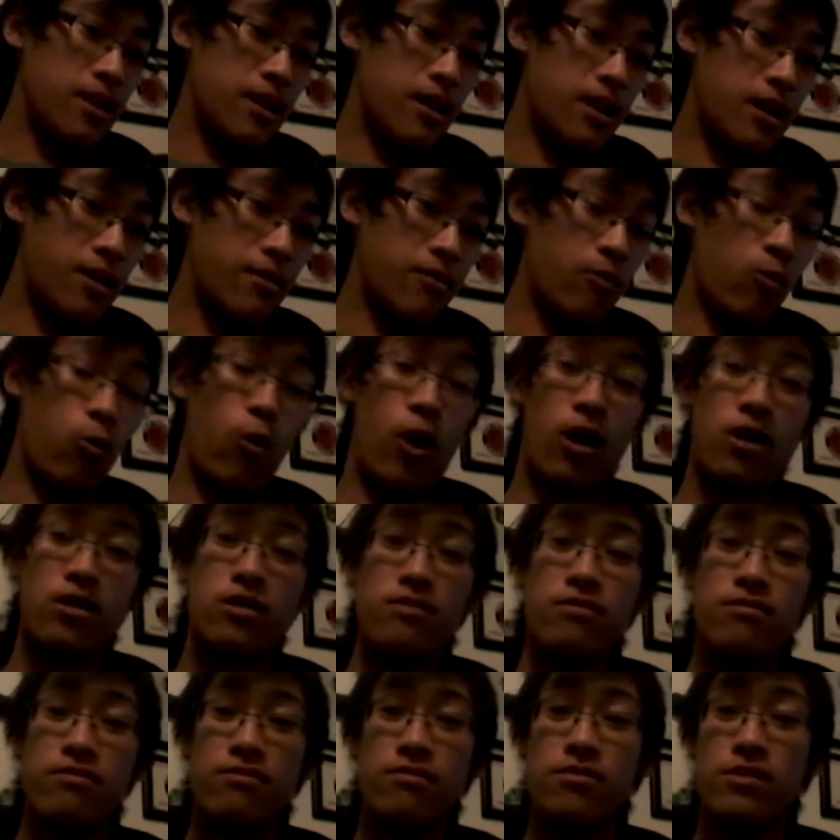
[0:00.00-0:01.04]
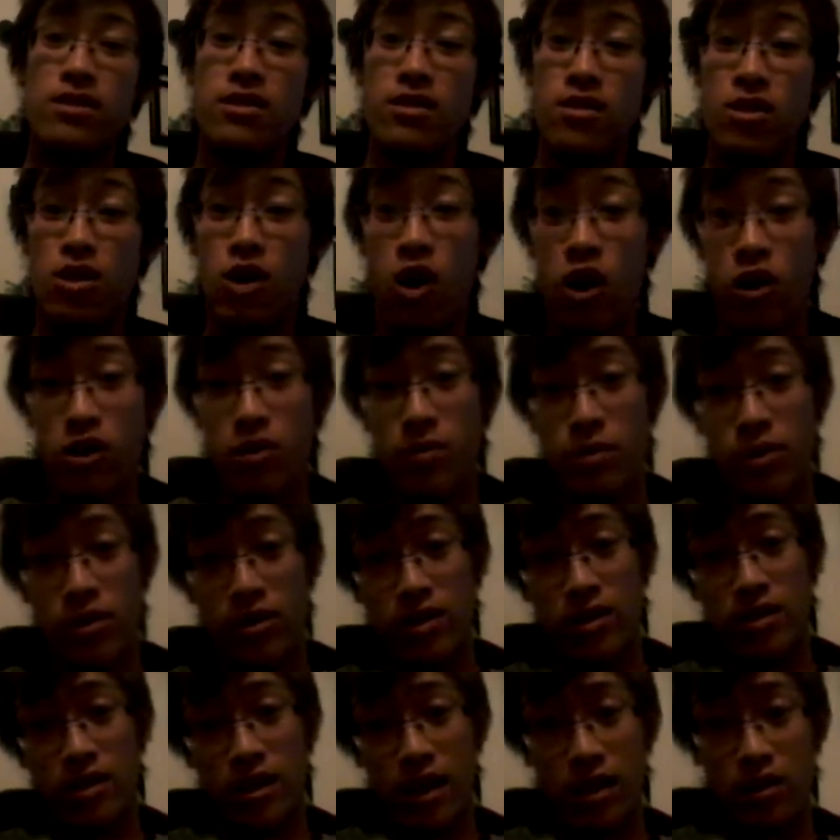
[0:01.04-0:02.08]
Welcome to the car
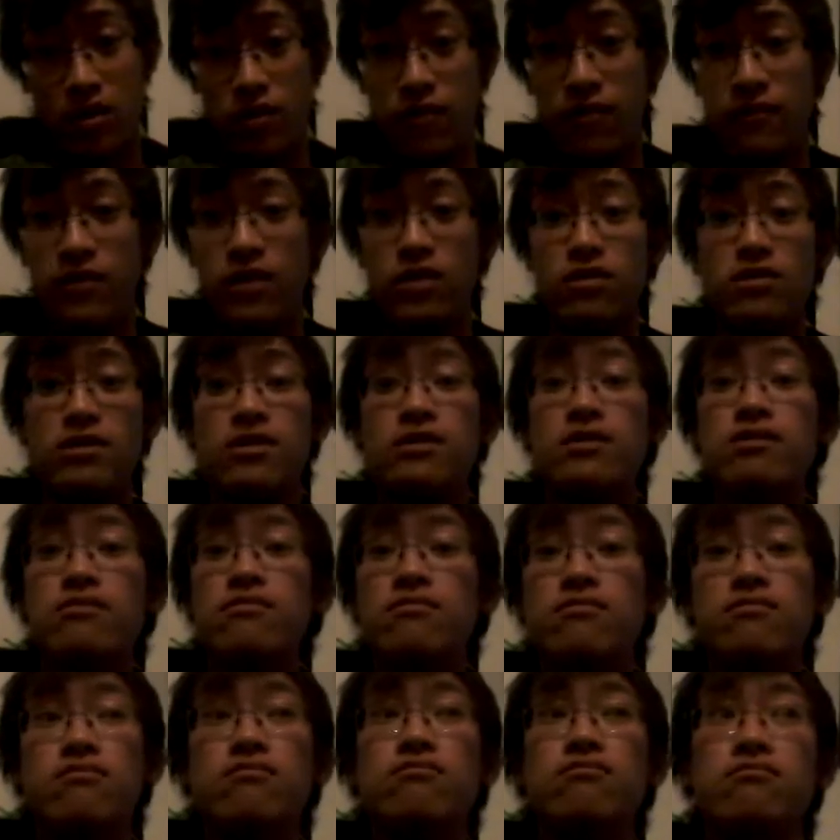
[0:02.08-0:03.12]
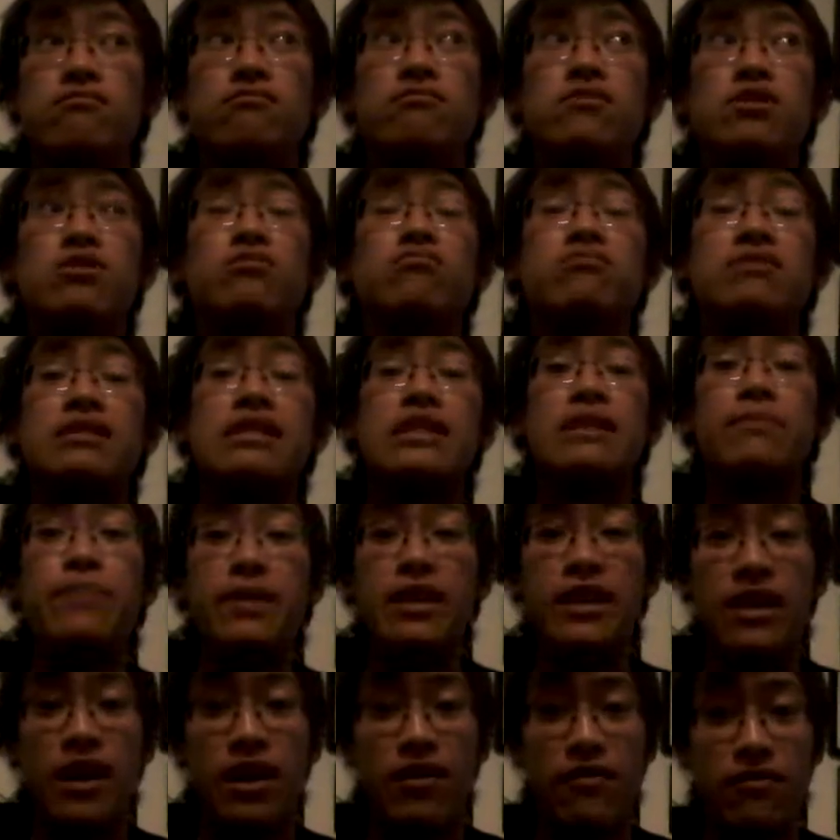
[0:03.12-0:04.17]
community. I do feel deep
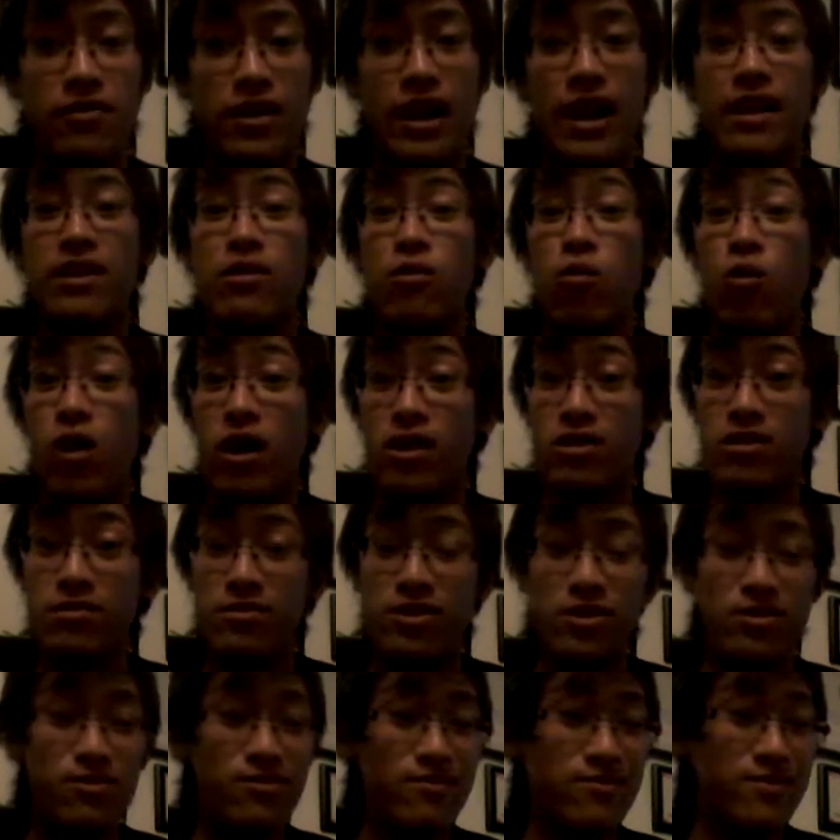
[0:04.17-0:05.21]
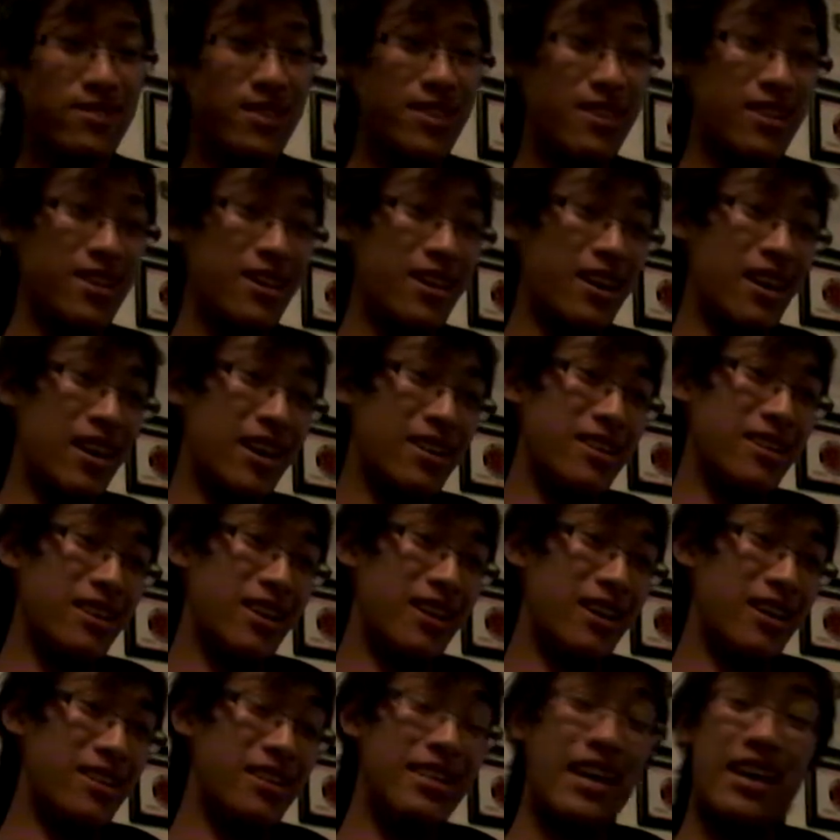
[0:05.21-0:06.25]
enough that I can welcome you. And,
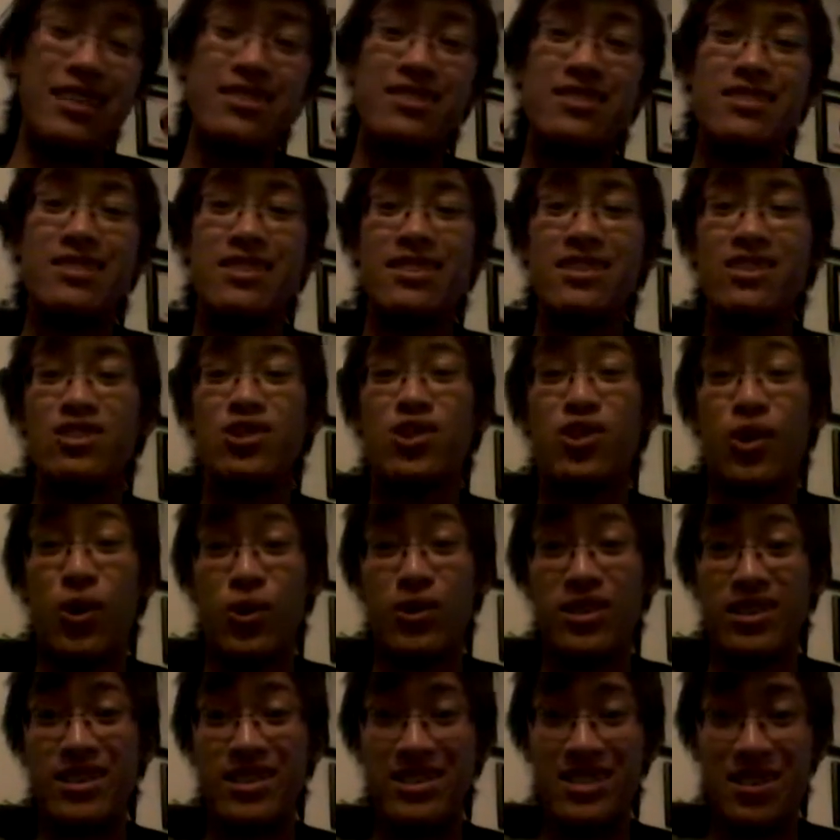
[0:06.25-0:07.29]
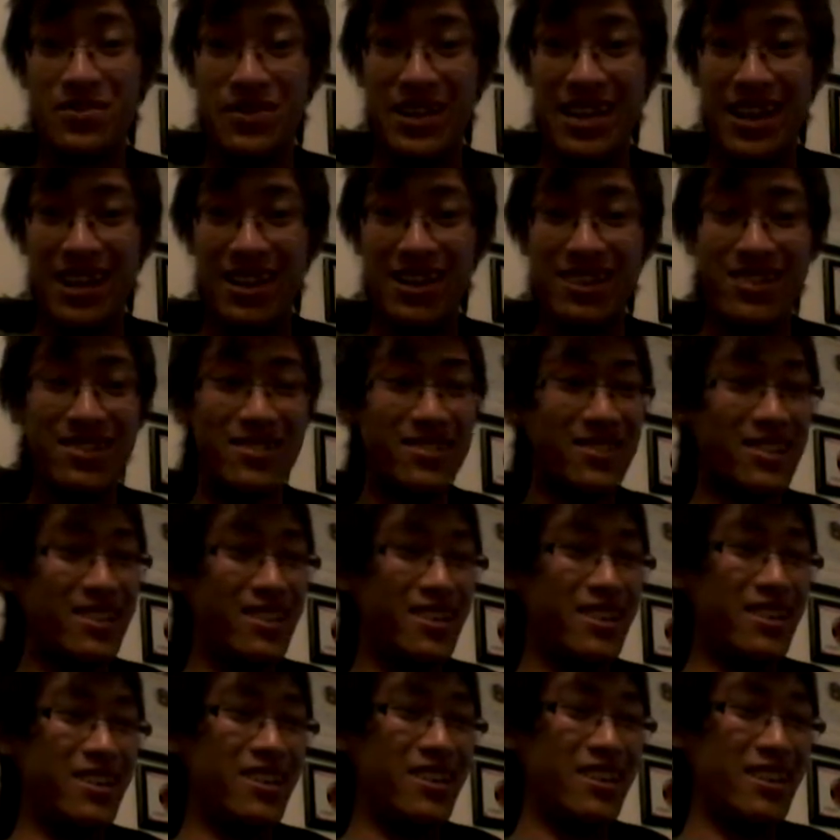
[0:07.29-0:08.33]
yes, it is thoroughly intimidating.
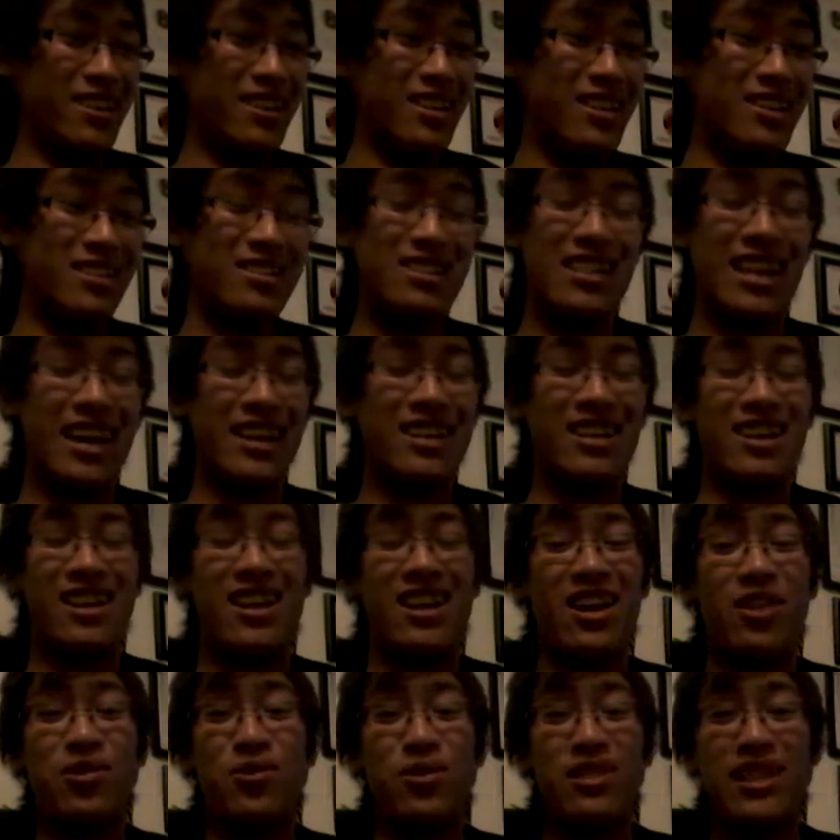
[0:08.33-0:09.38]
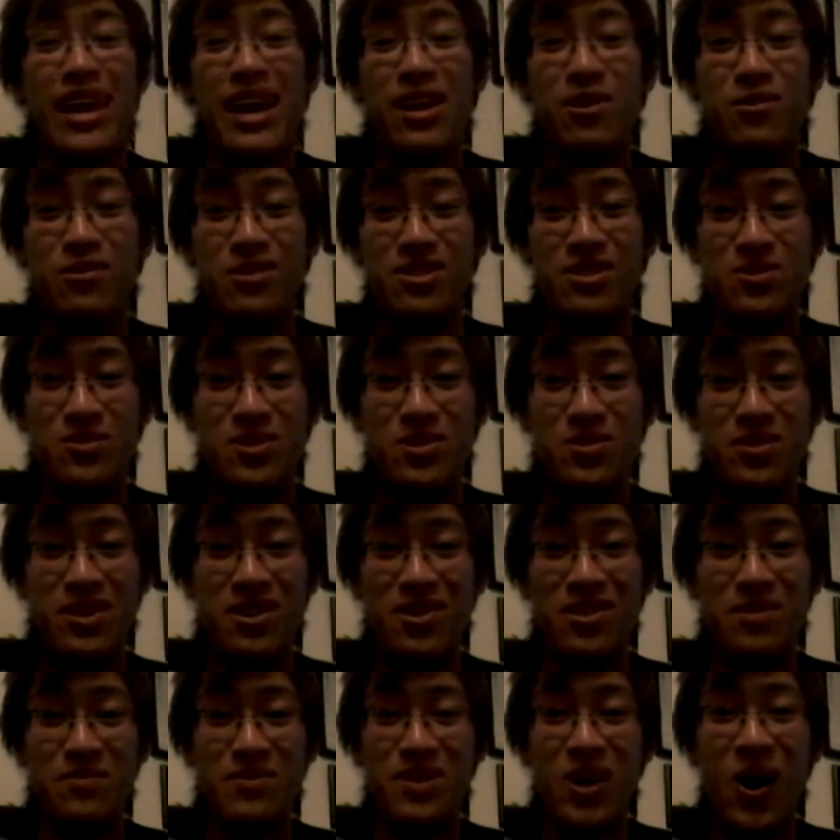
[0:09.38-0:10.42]
It is like another language when you
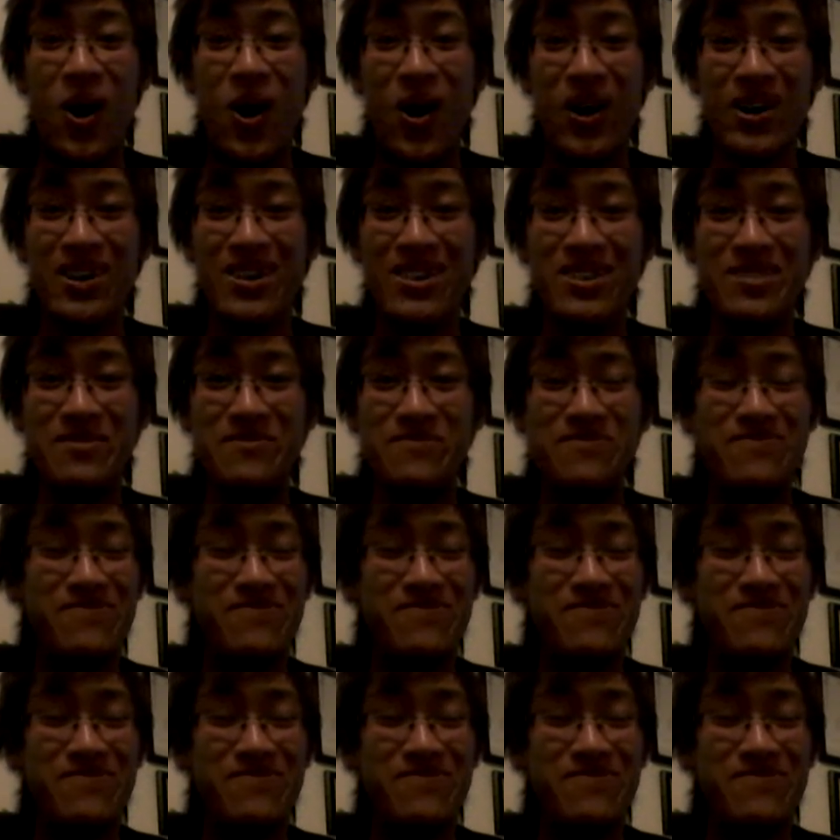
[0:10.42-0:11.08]
hear them talk.